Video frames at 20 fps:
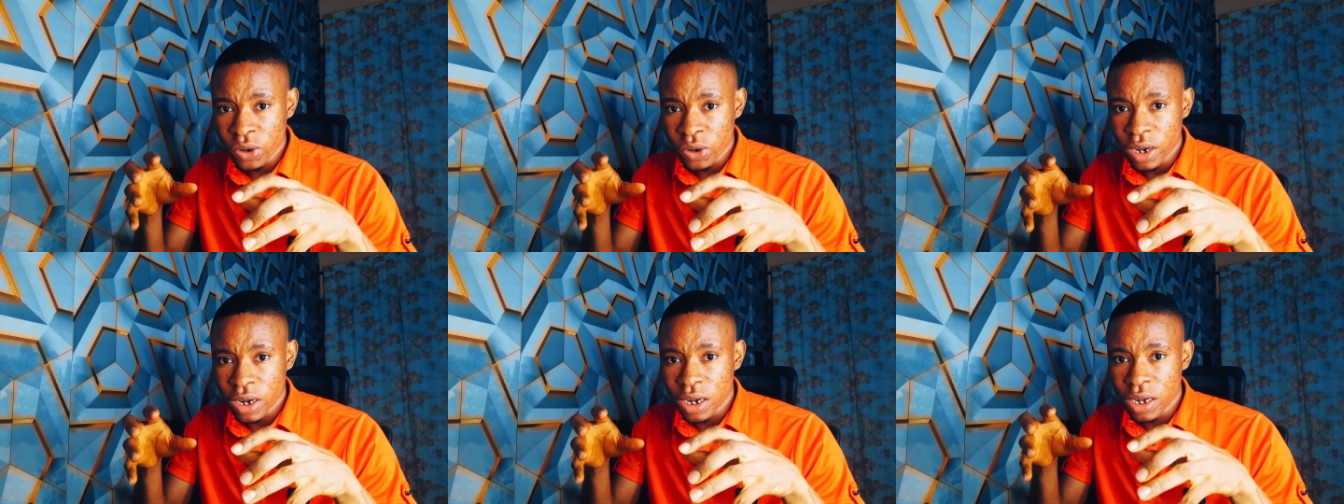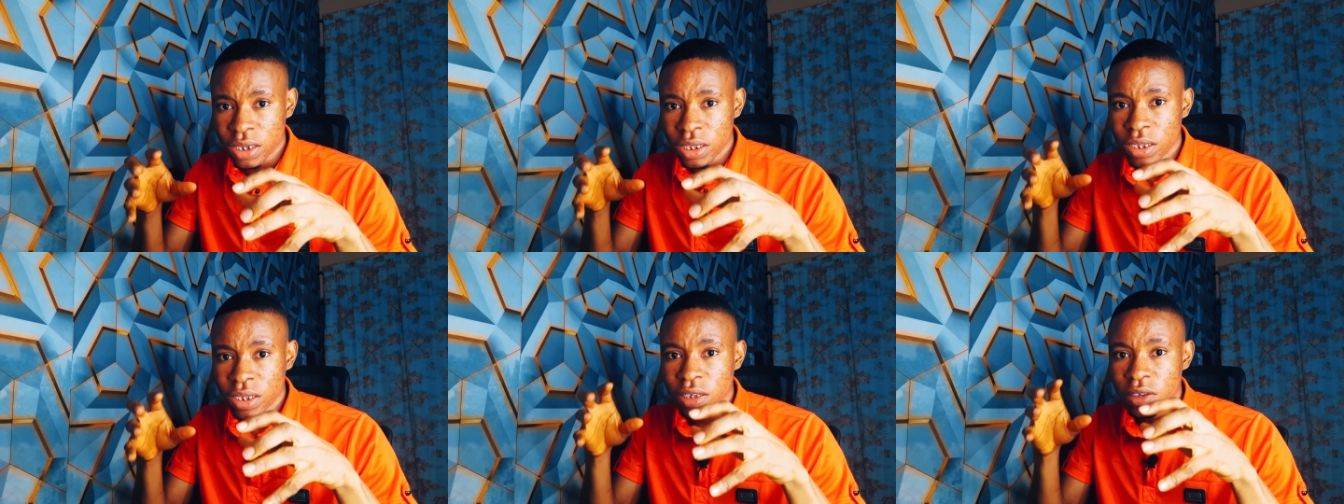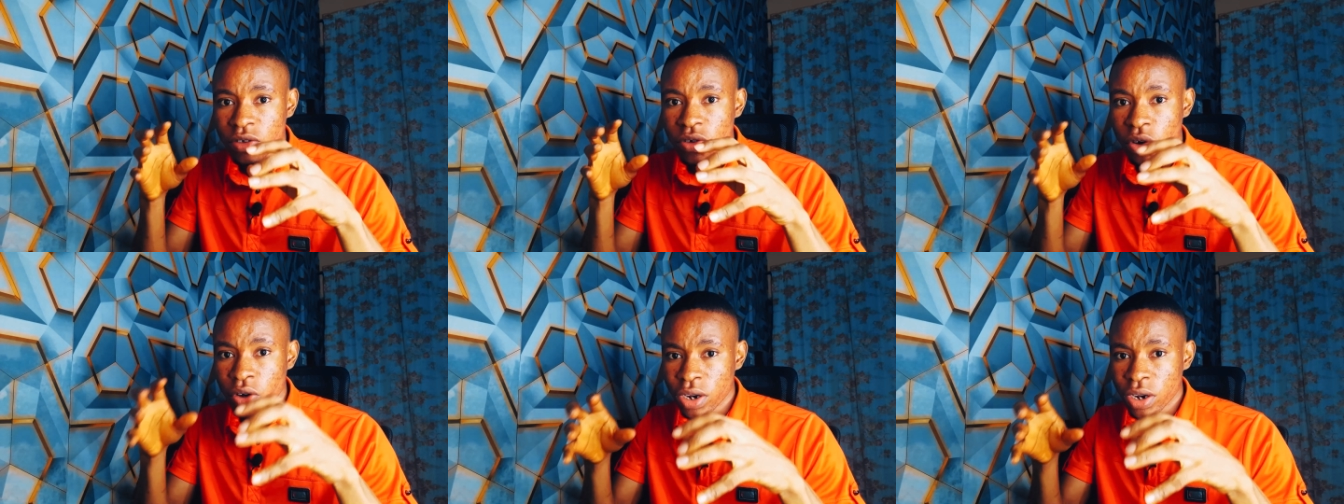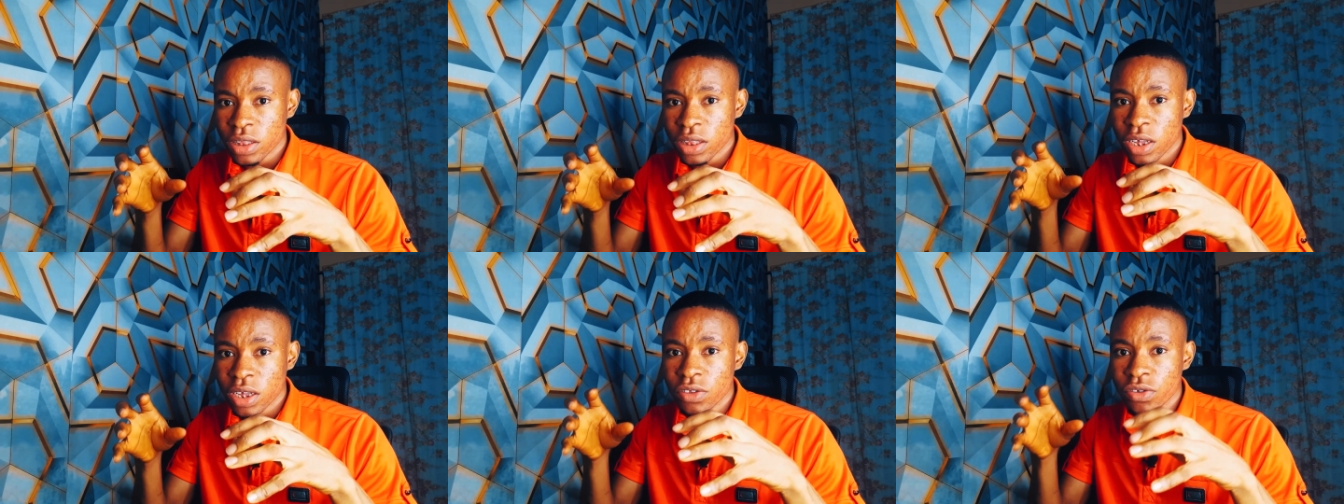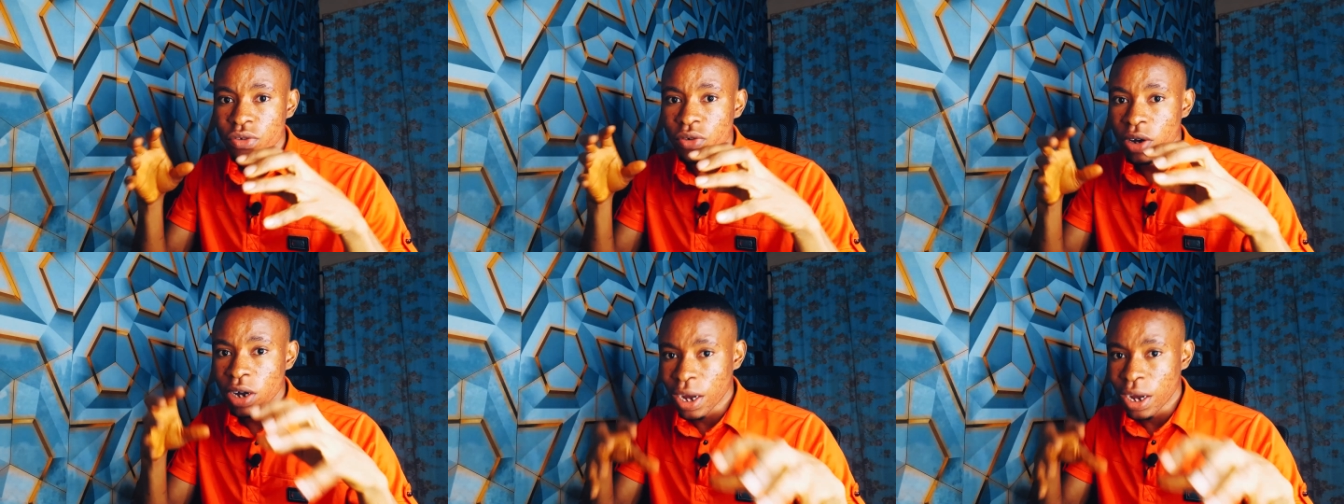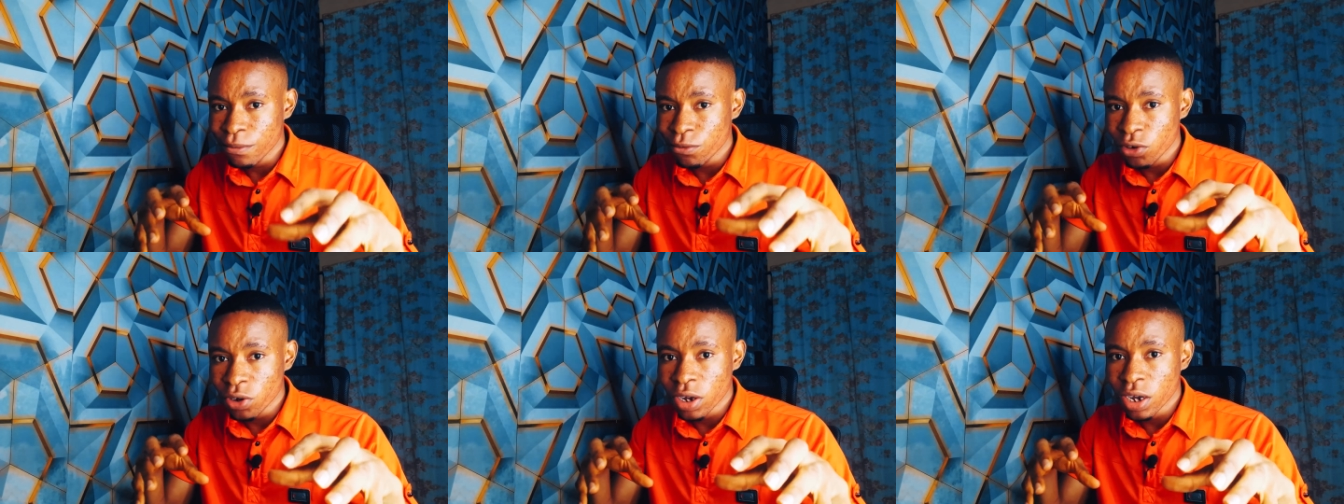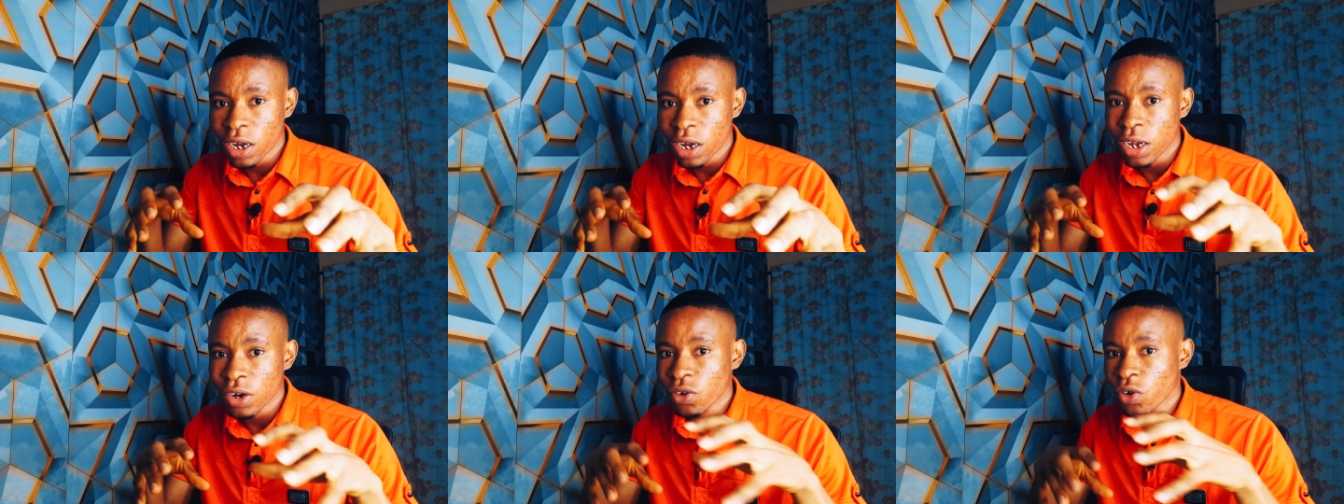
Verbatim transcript: card is connected to your capture card,